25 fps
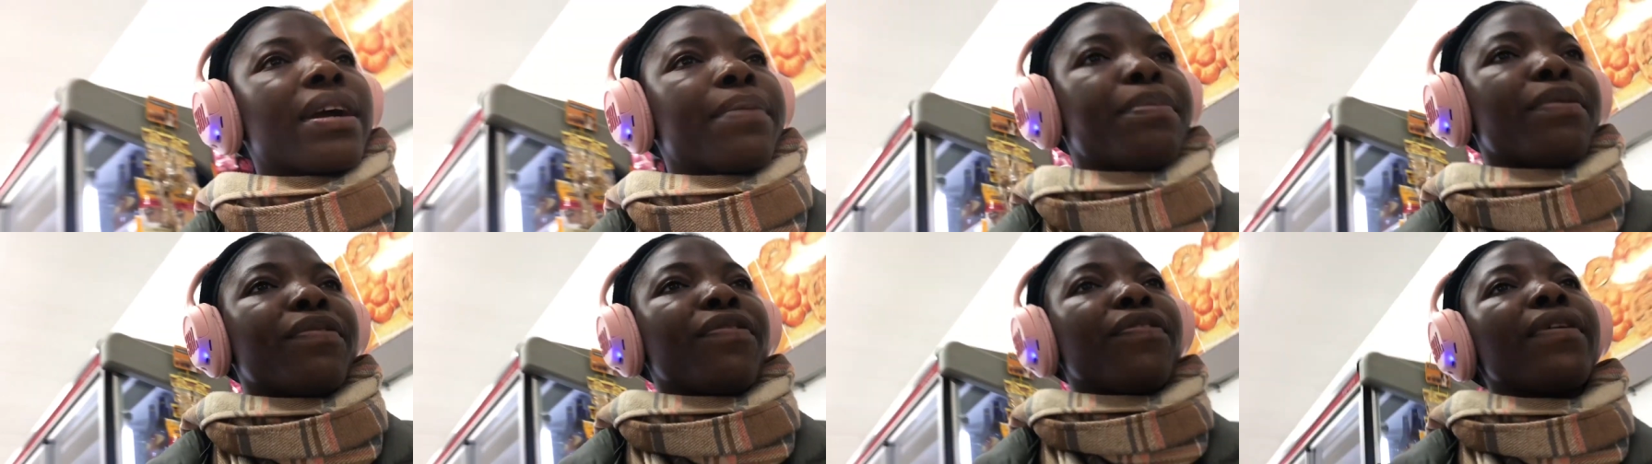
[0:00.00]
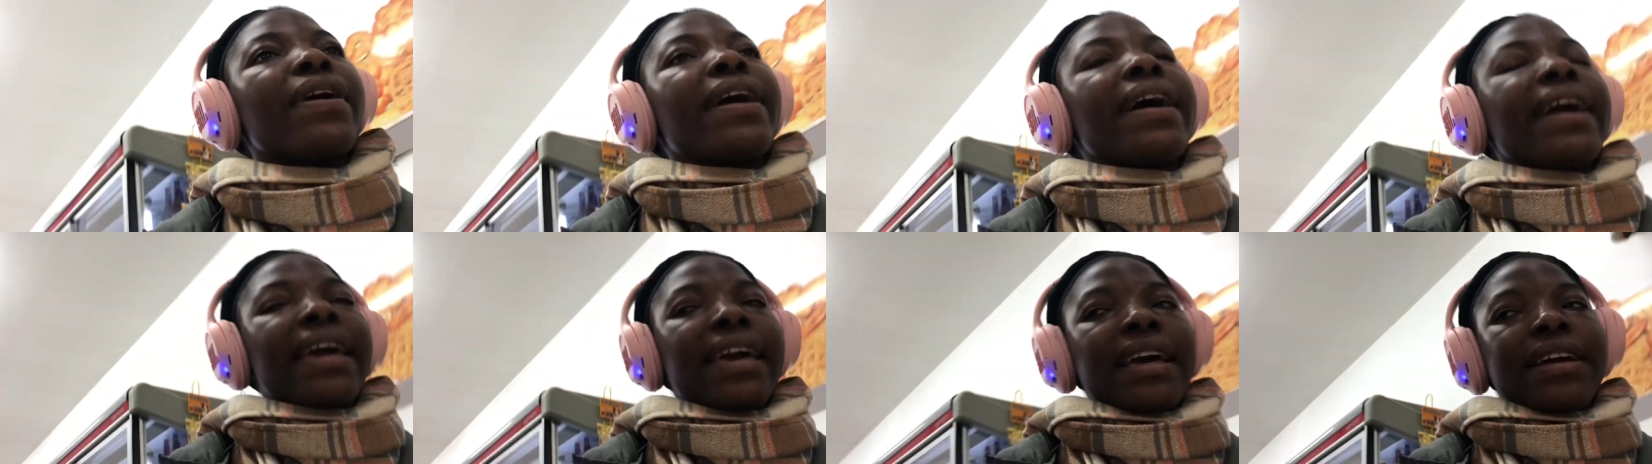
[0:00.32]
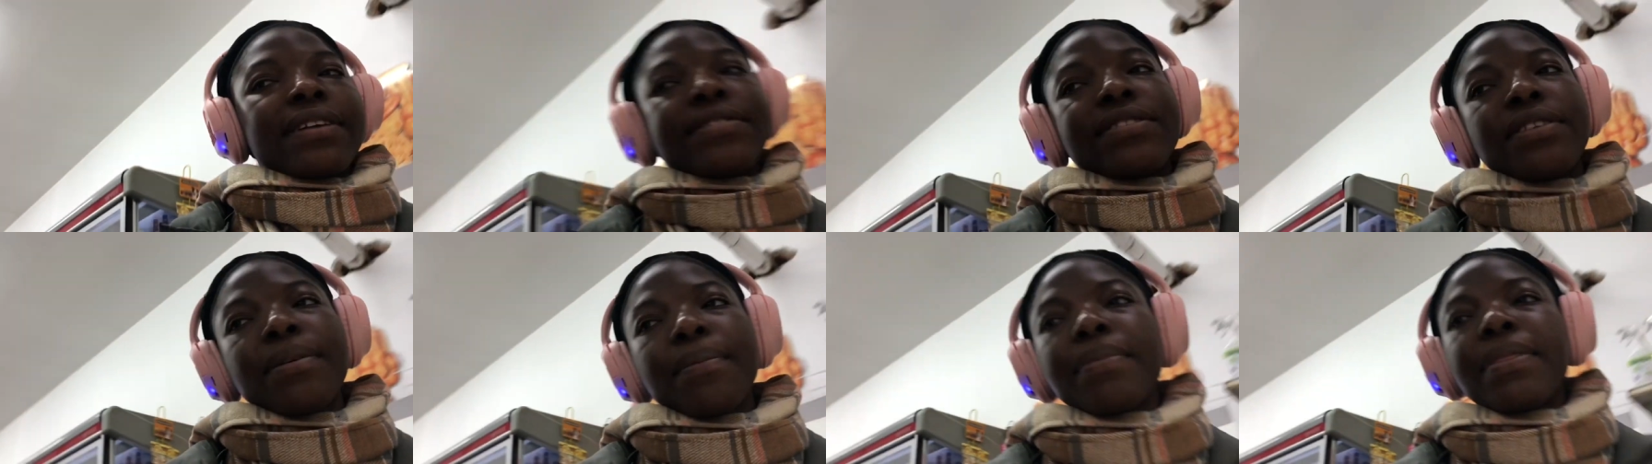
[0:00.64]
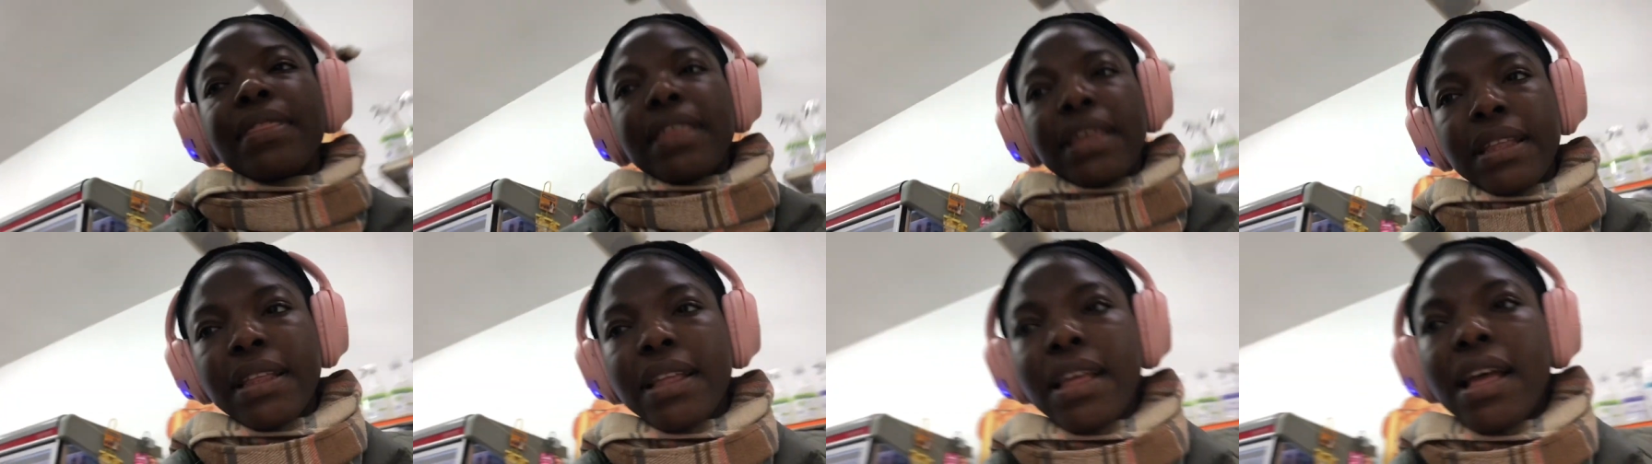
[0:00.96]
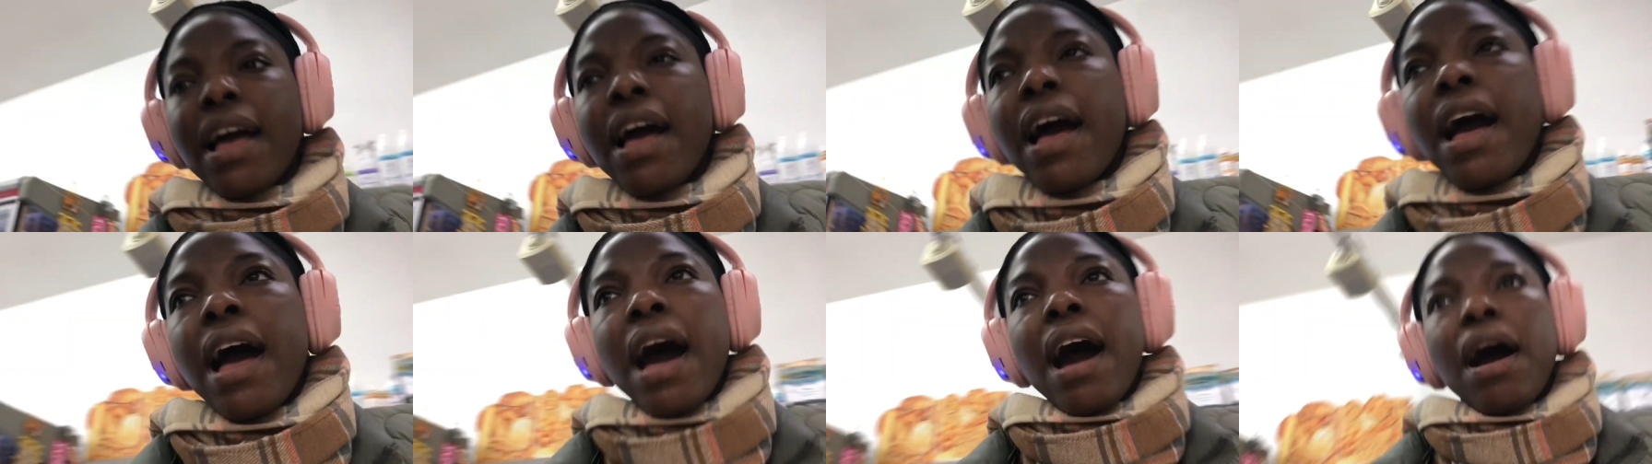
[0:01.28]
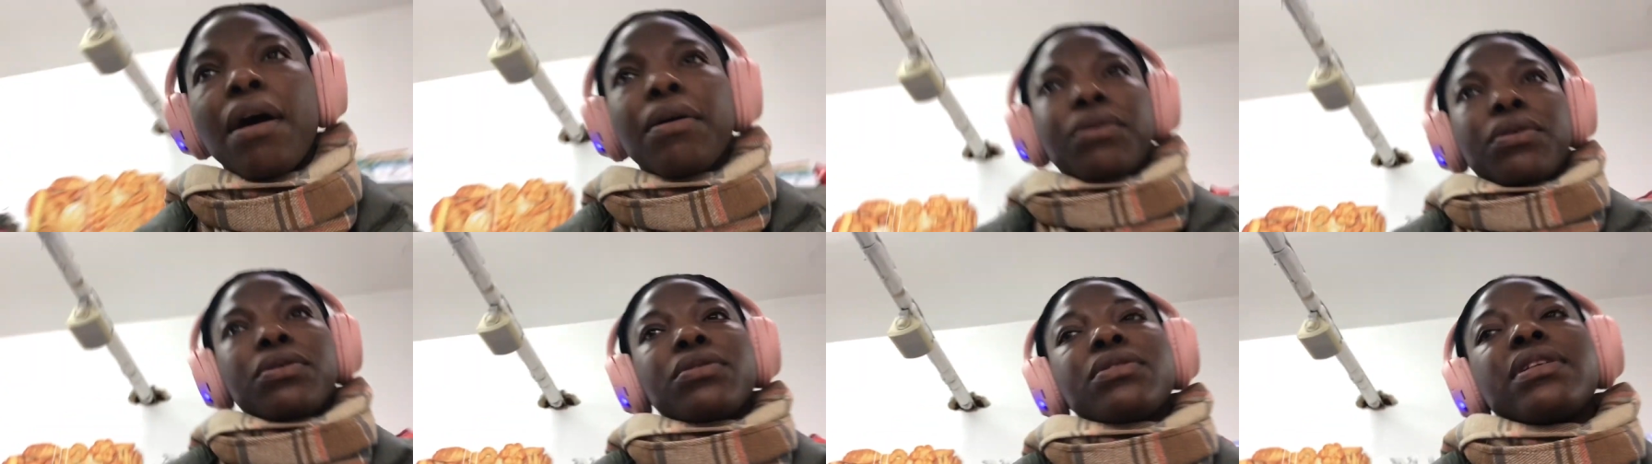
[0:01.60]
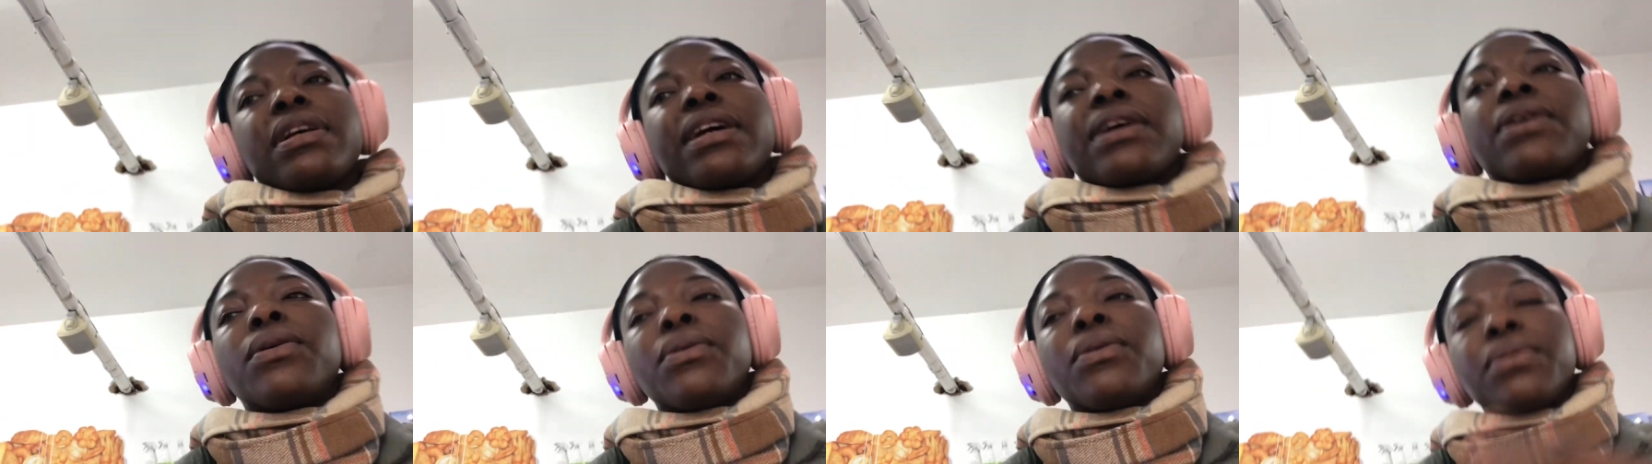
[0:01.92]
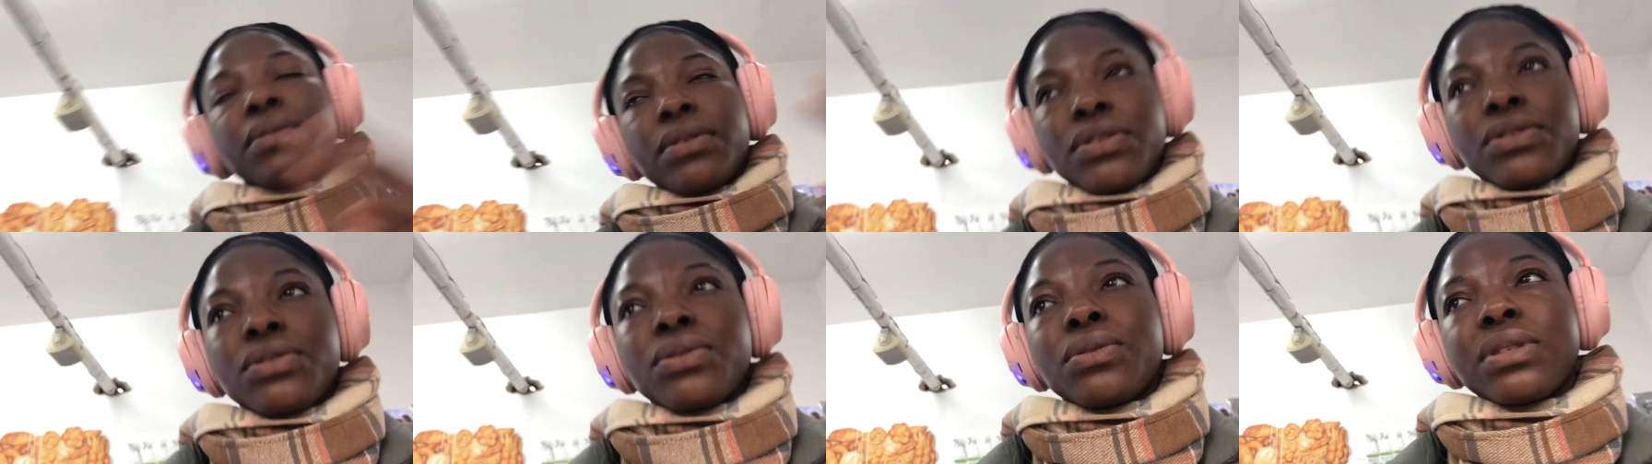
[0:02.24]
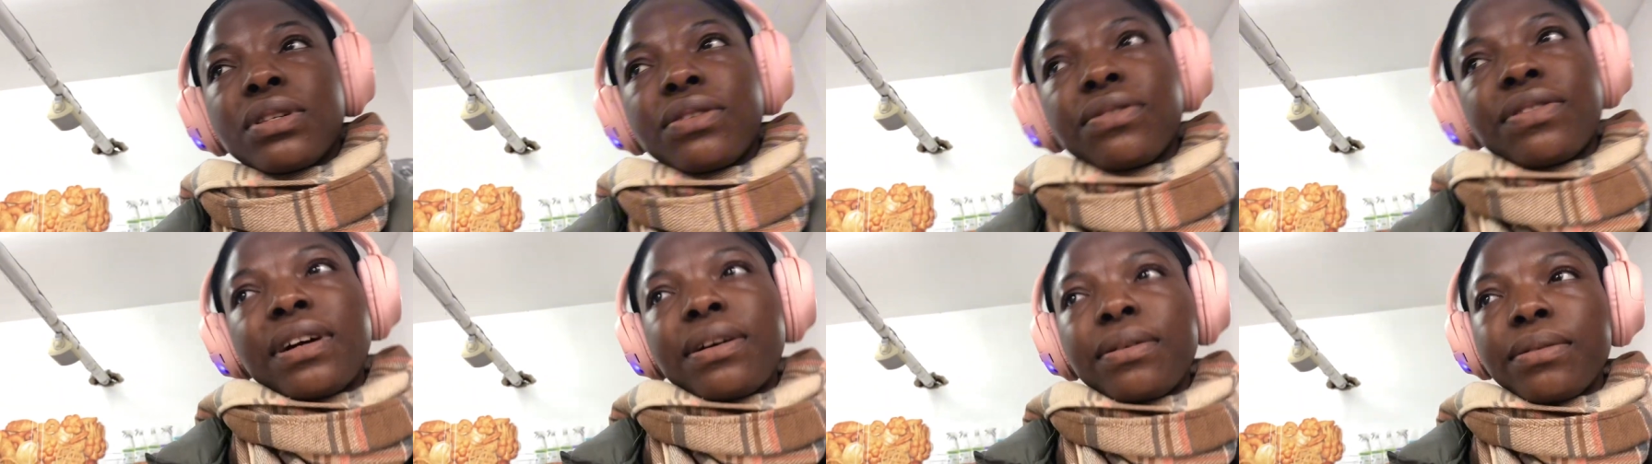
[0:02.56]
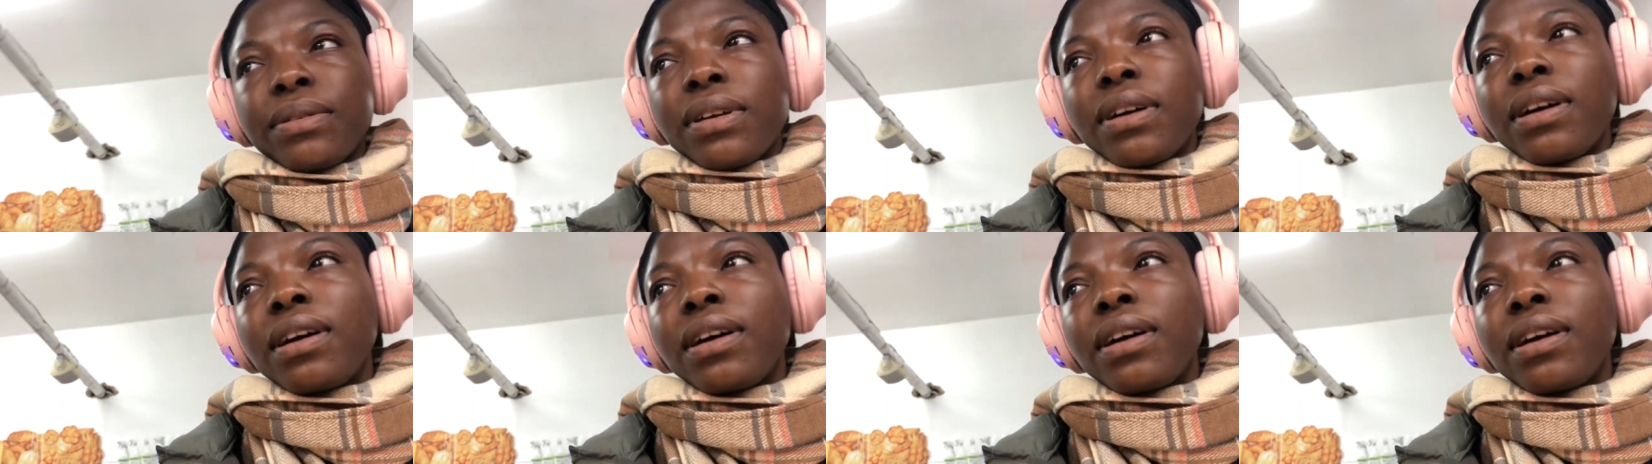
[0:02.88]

before I get something I'll go to like all the stores around